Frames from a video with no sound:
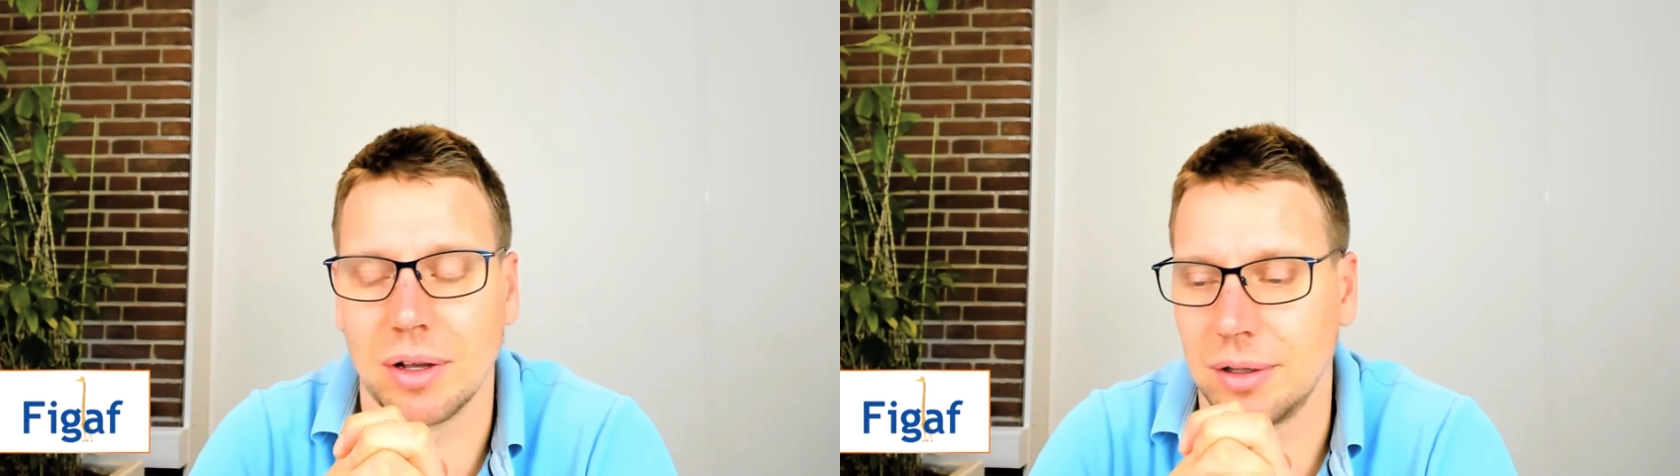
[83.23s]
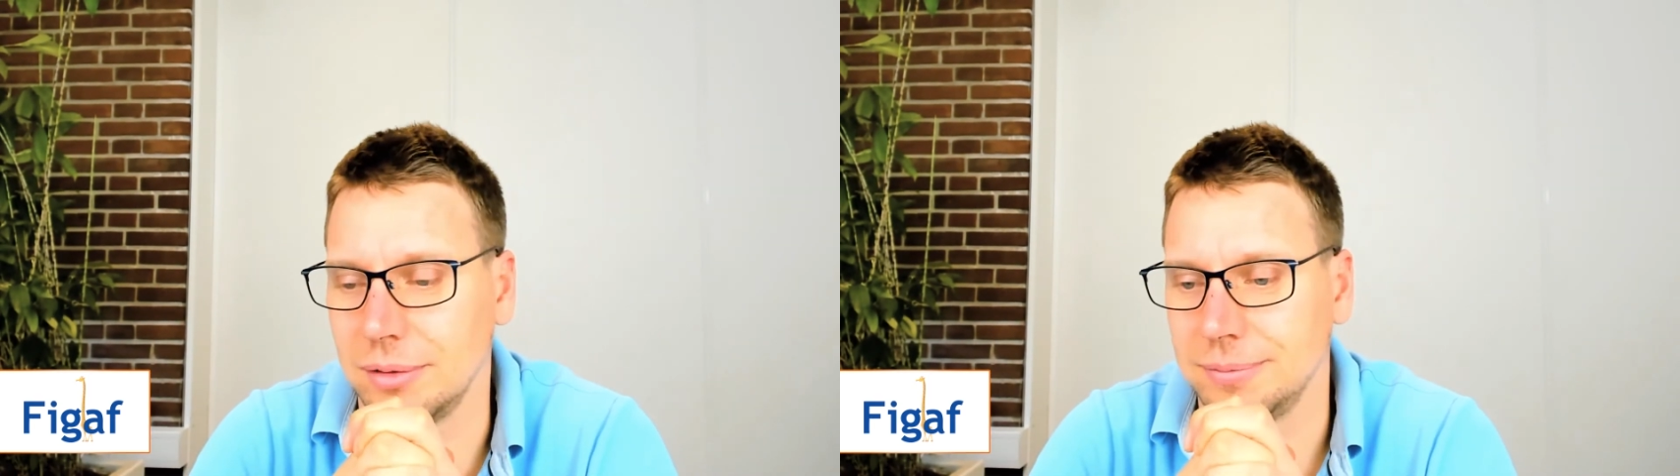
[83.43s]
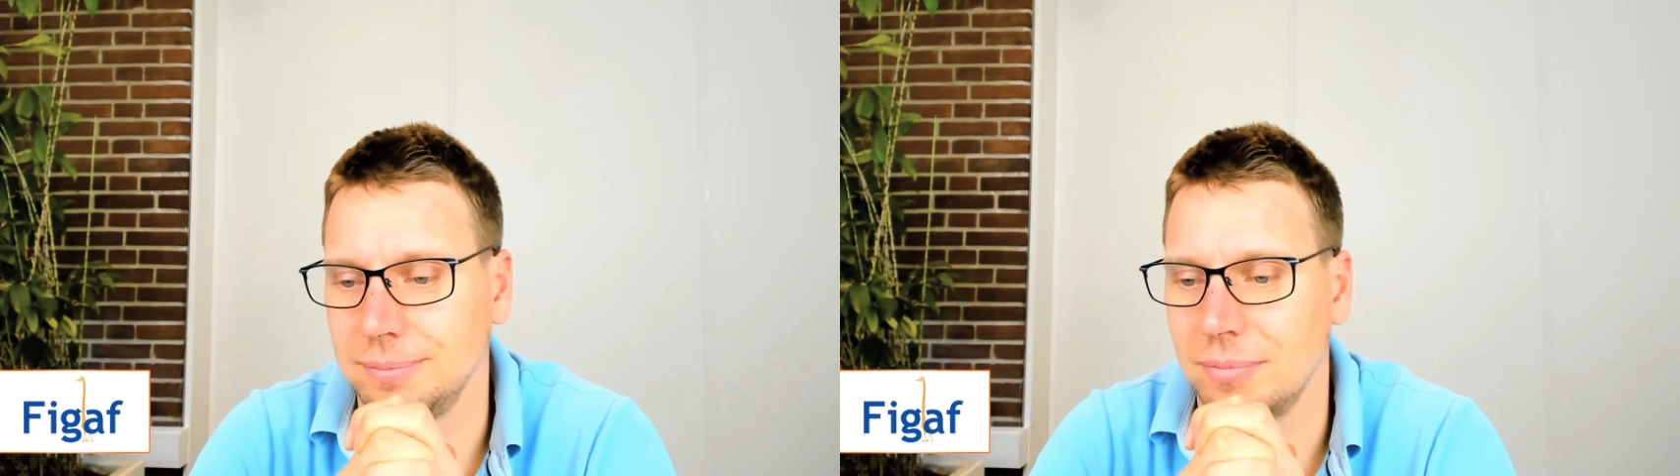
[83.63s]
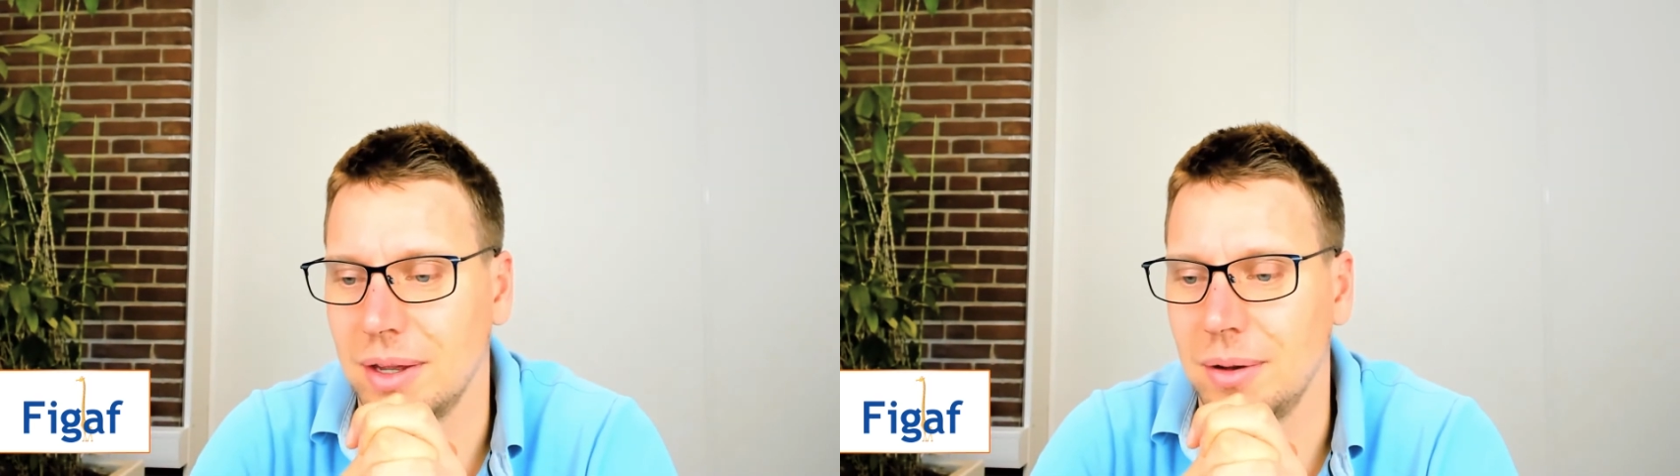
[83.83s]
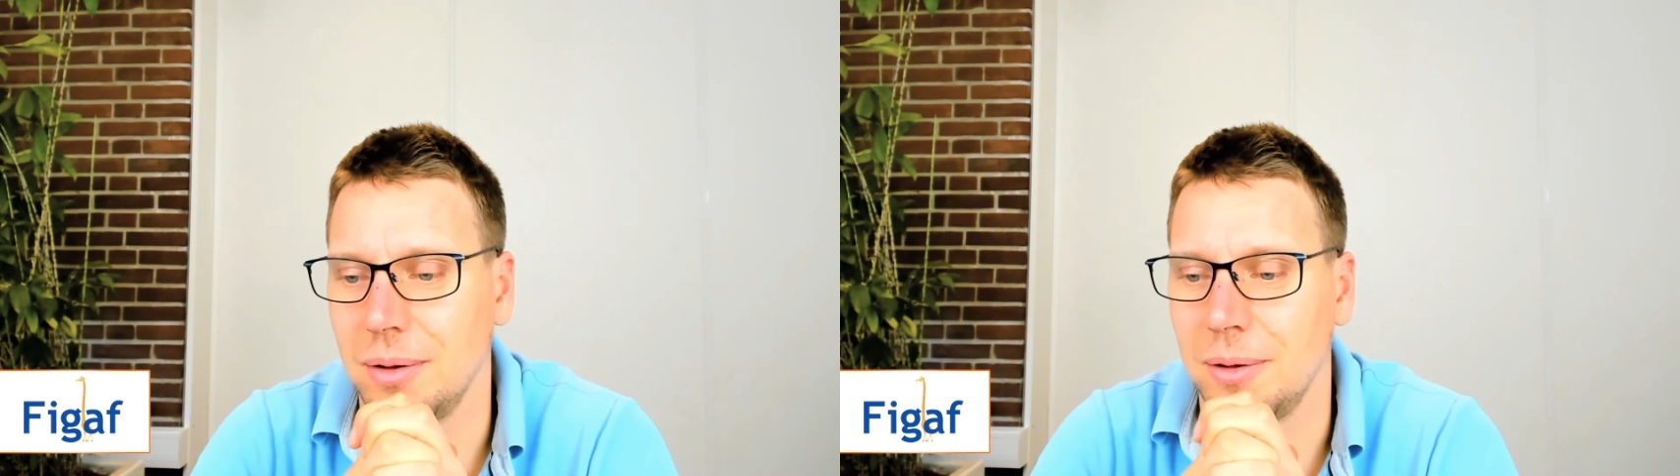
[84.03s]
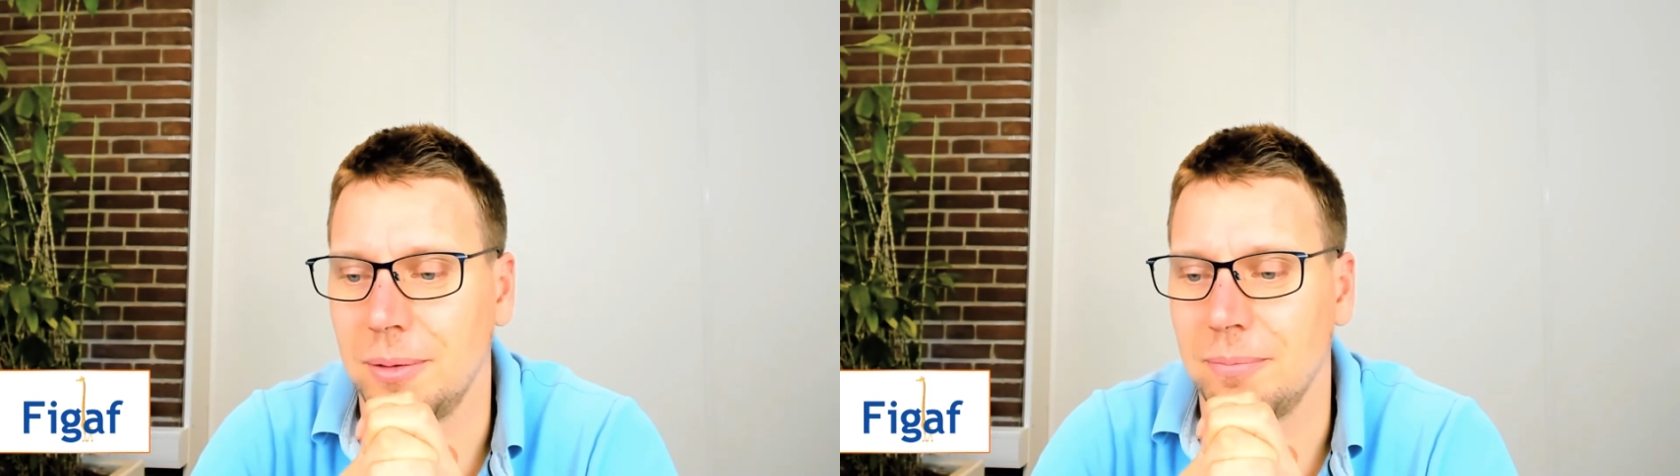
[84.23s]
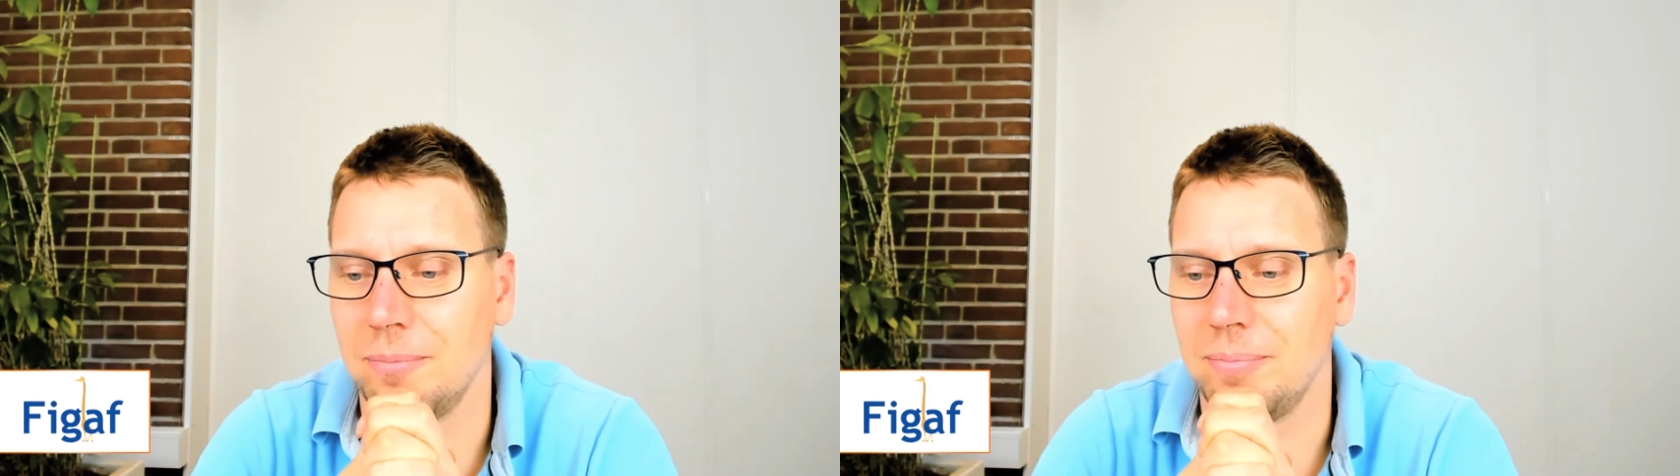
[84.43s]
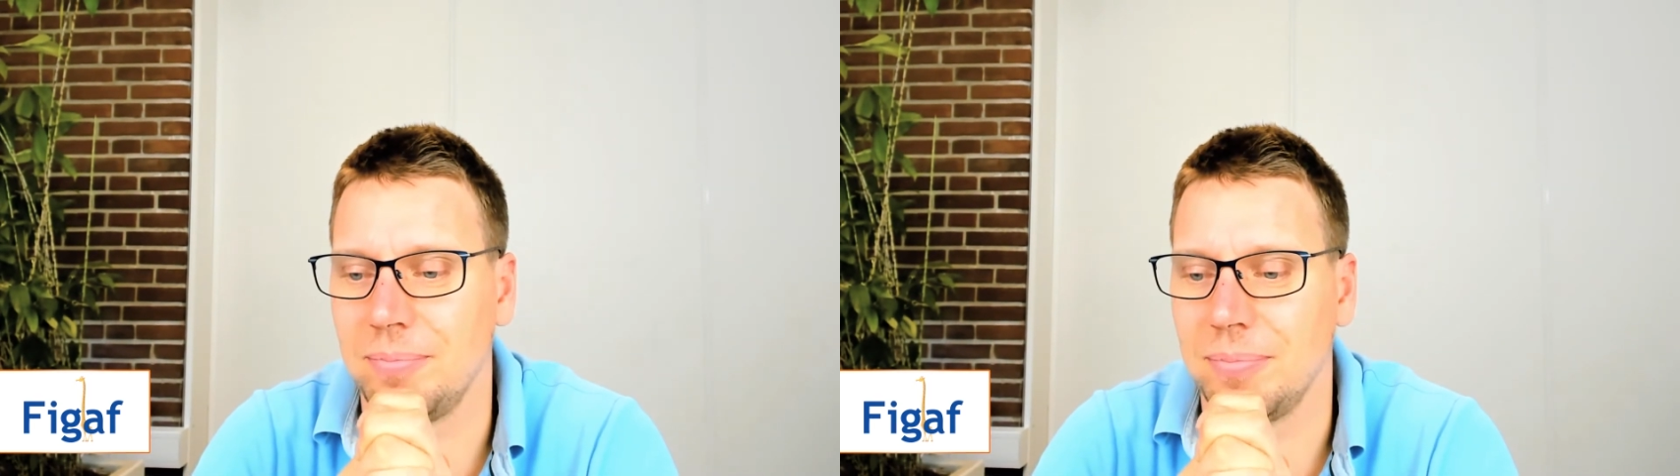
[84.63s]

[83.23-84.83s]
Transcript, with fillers: on. Um,